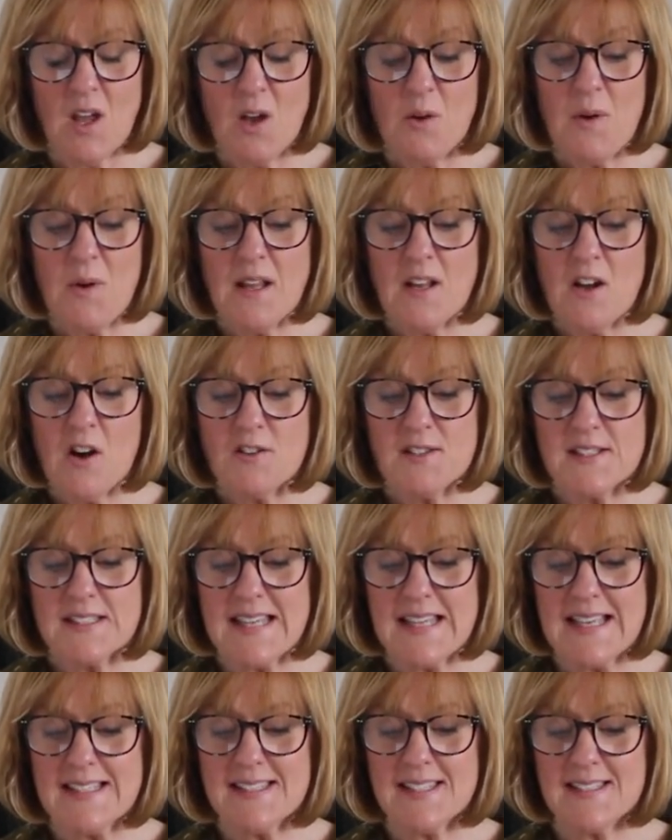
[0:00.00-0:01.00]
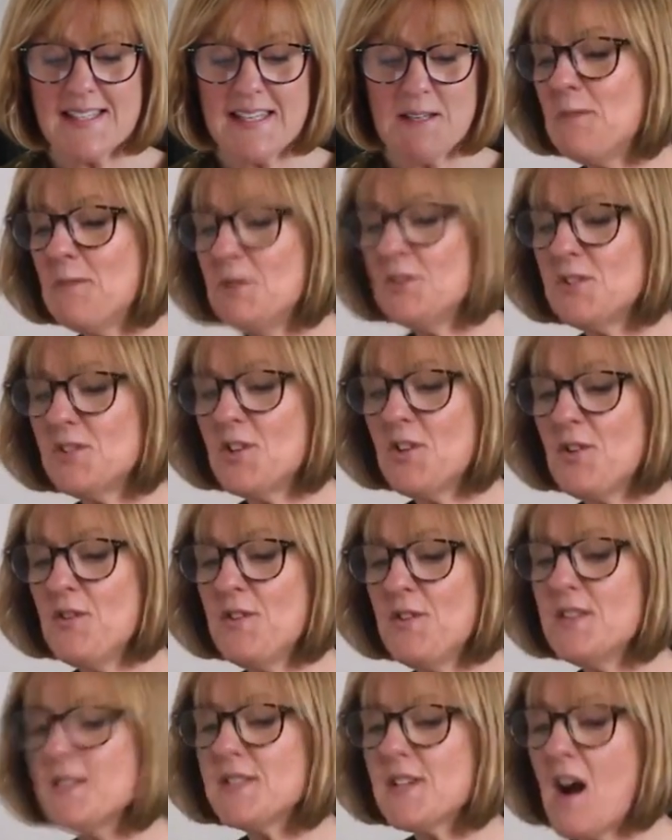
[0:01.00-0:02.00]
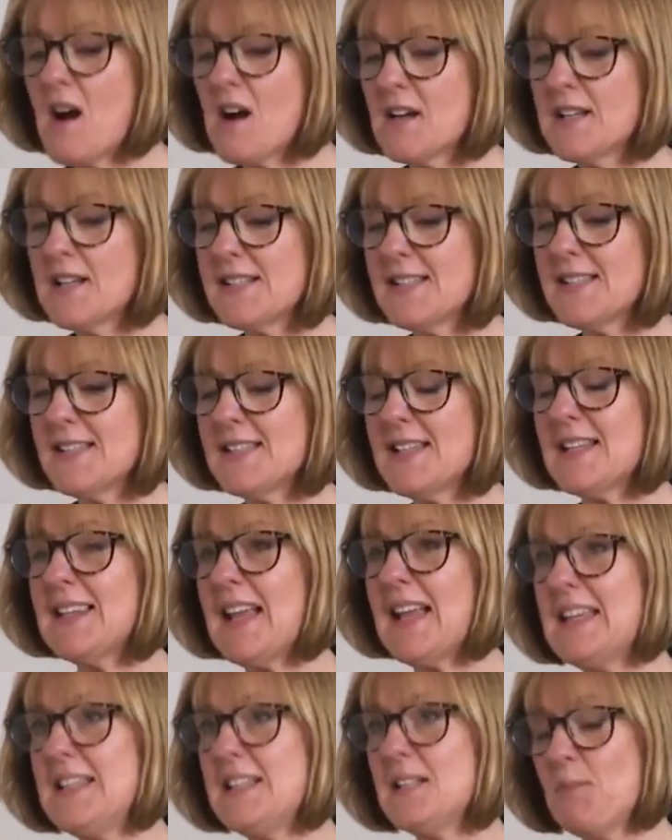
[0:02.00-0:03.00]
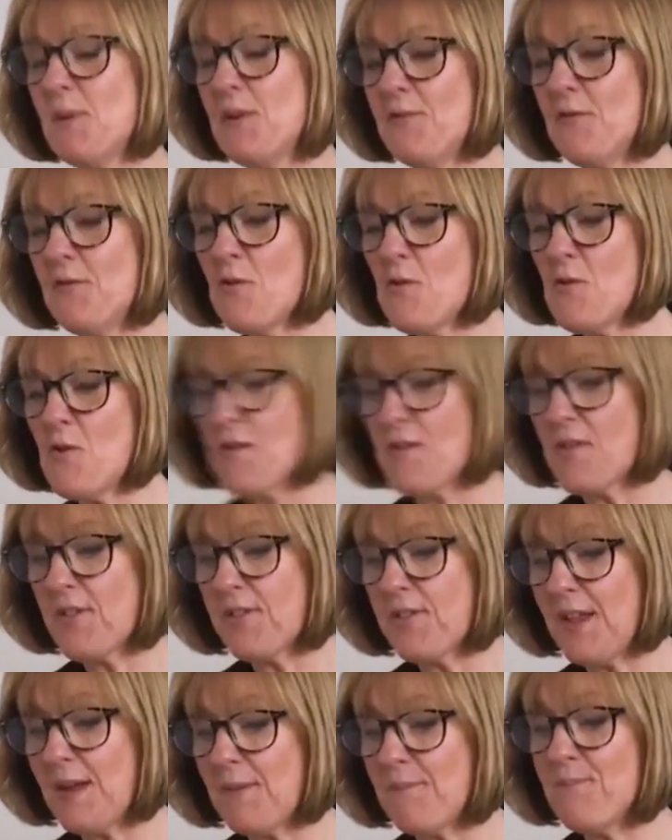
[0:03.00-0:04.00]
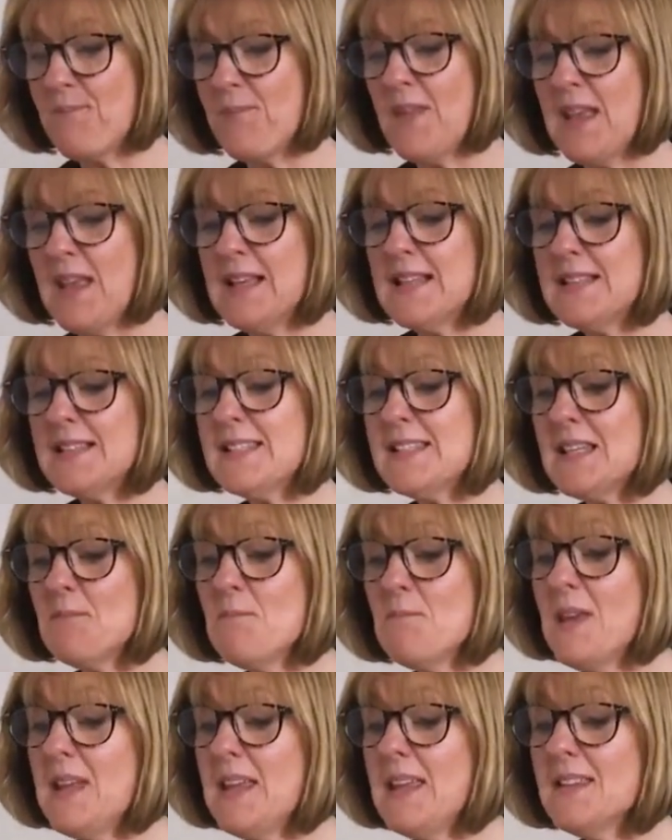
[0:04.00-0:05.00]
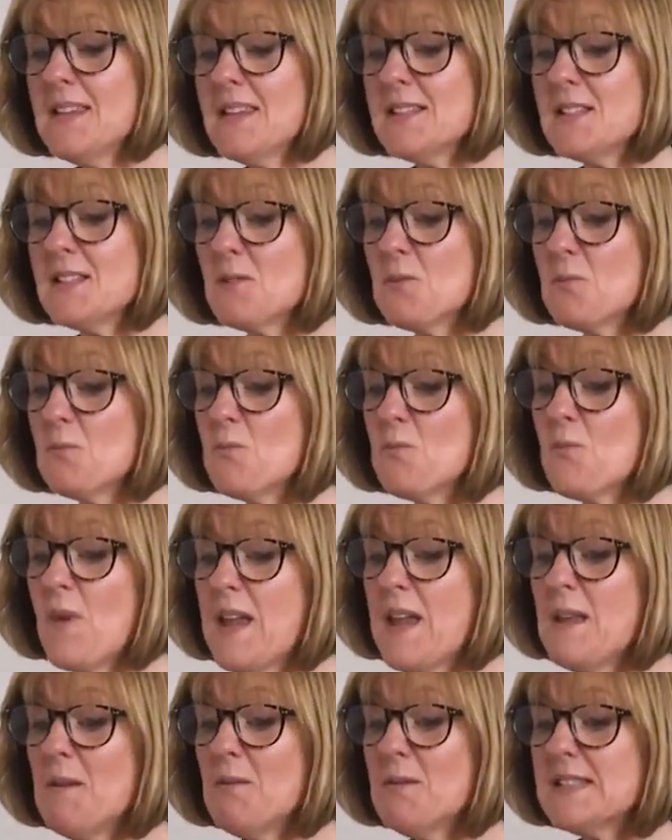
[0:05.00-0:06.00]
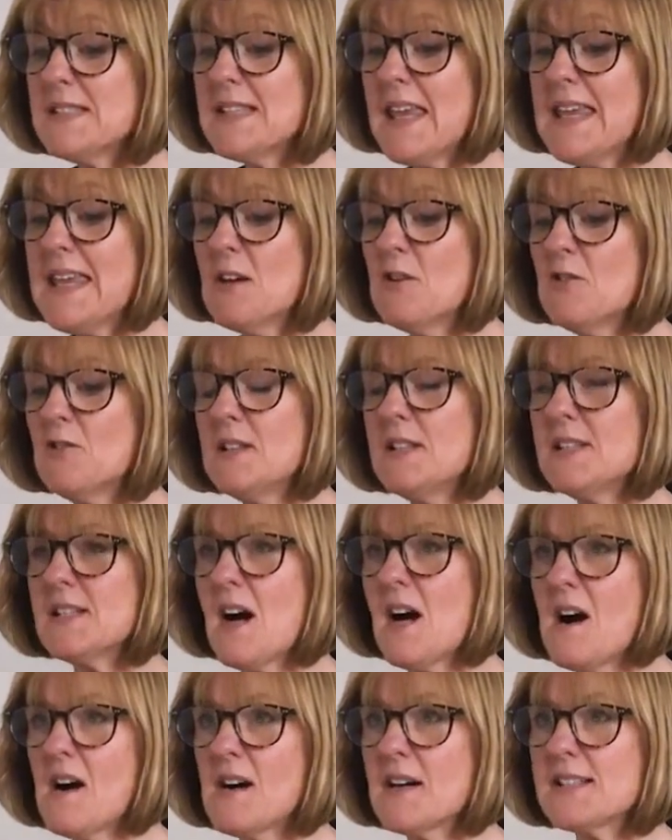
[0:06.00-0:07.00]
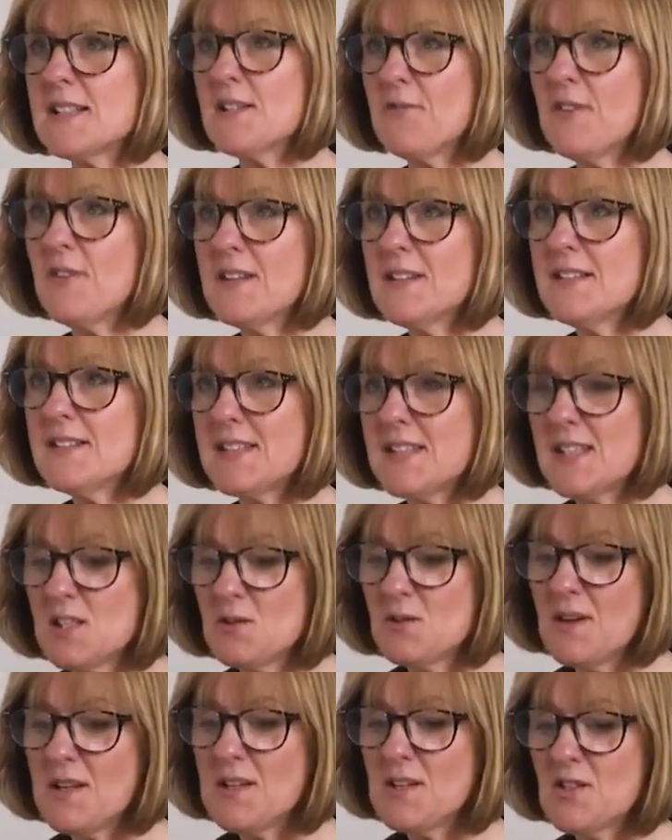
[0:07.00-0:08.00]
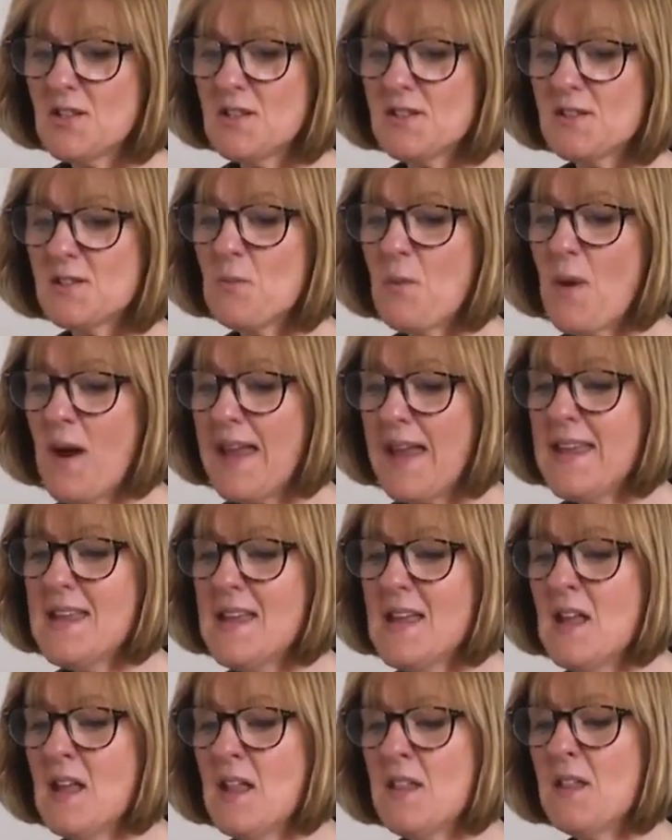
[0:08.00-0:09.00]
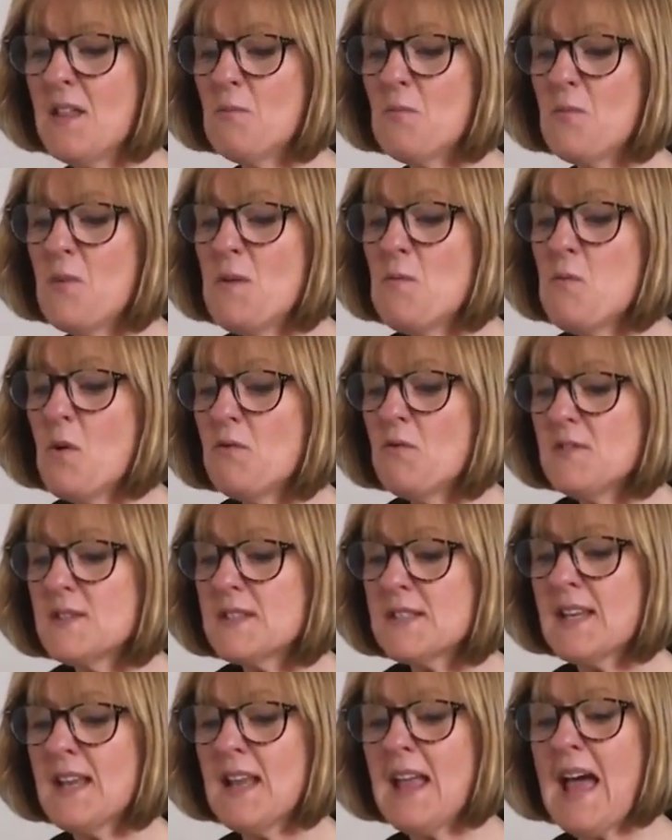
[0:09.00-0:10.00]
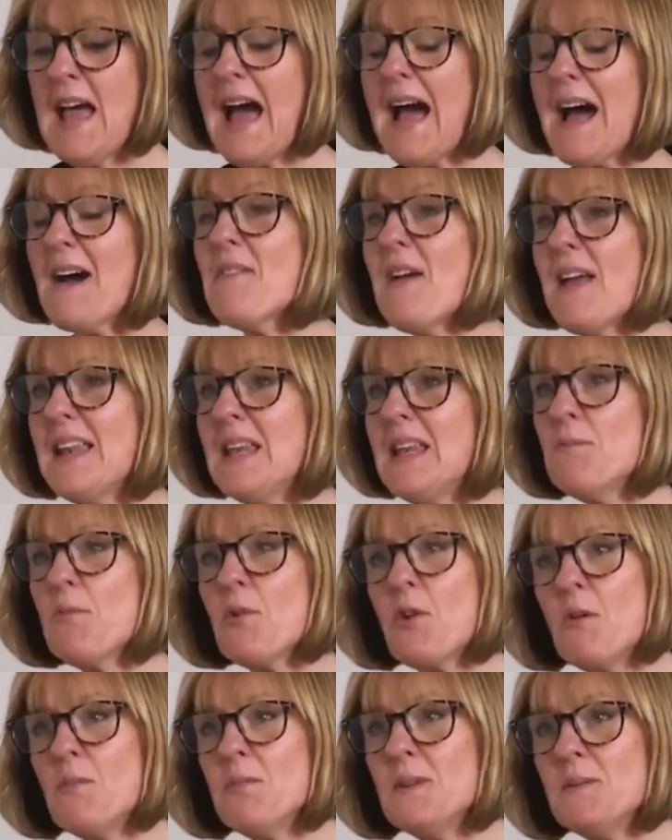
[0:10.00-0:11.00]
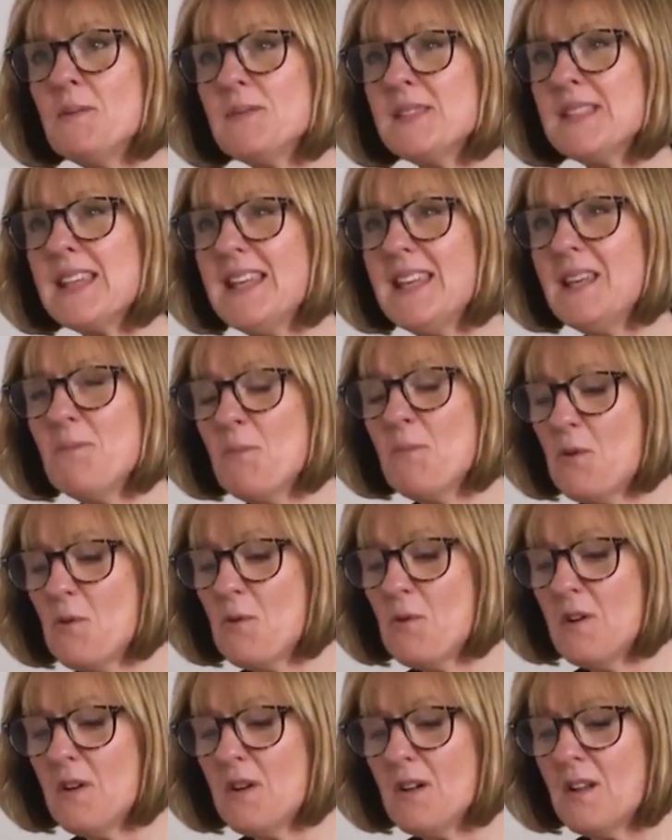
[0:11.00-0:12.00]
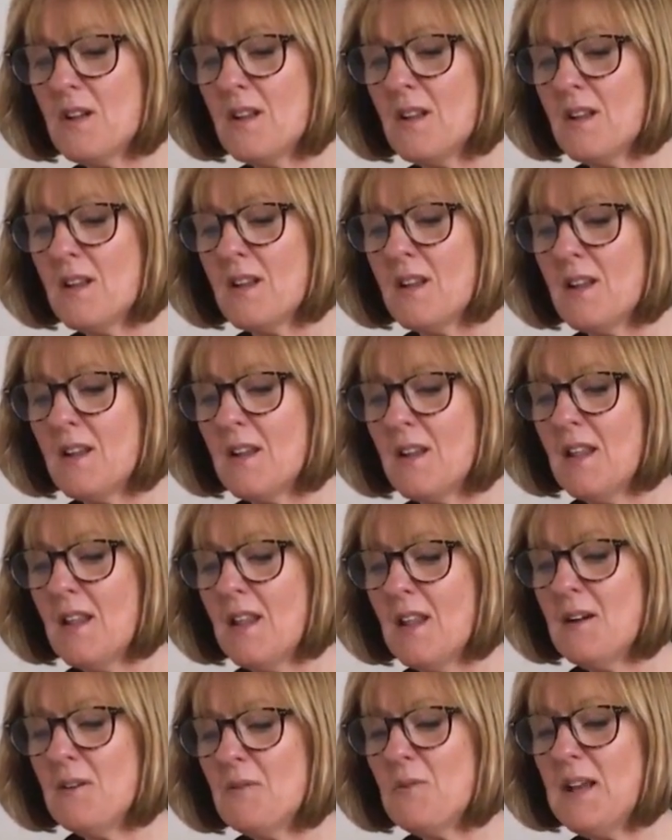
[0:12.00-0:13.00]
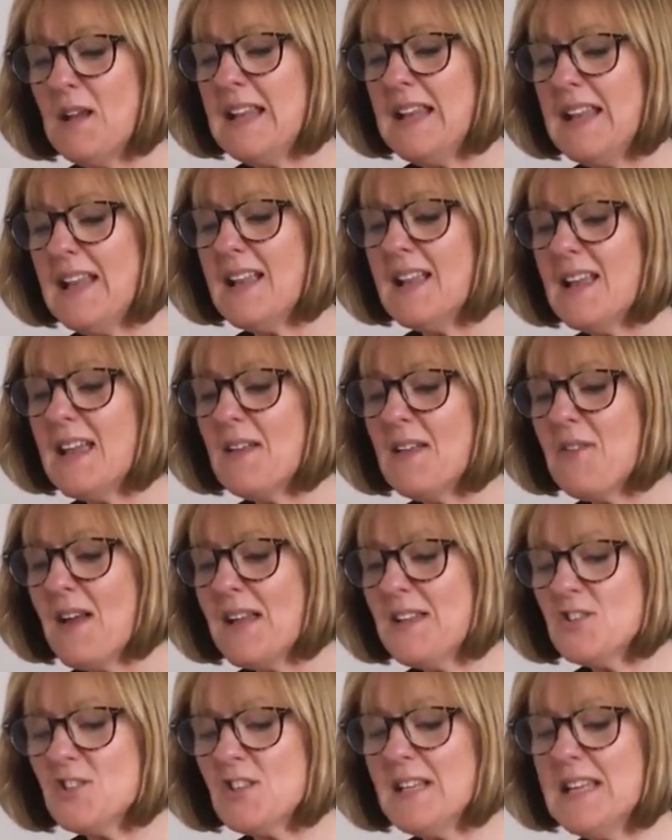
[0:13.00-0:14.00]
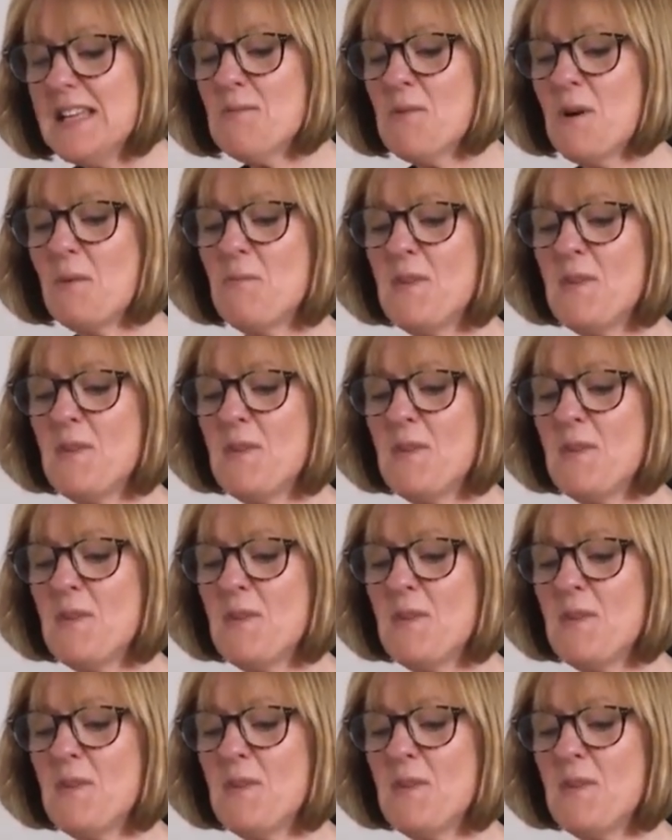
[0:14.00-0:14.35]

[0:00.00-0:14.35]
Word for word: When God says that will turn the darkness into light before them, does it mean that He will take all the dark, difficult situations away, that we won't have any problems anymore? Well, eventually, when